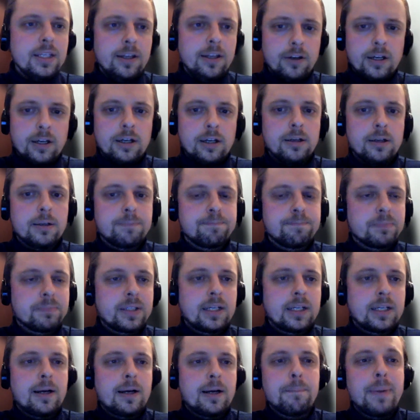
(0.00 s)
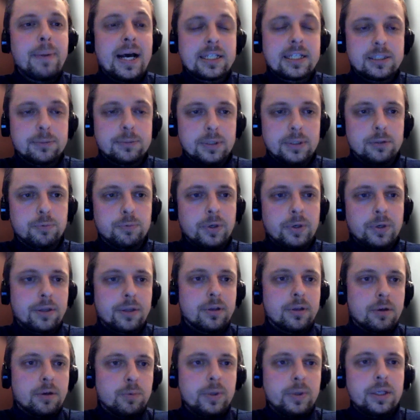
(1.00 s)
uh, compatible
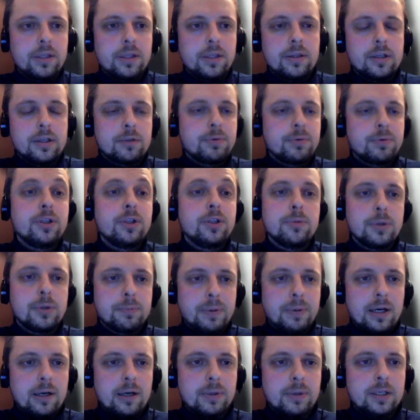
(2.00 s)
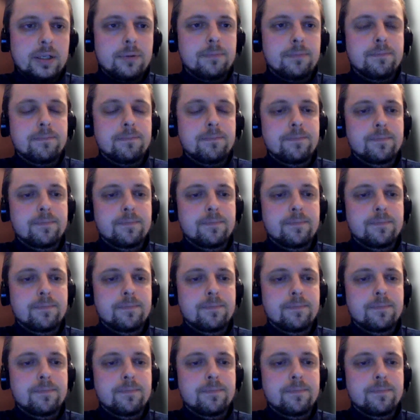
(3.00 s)
with, with uh, renewable power.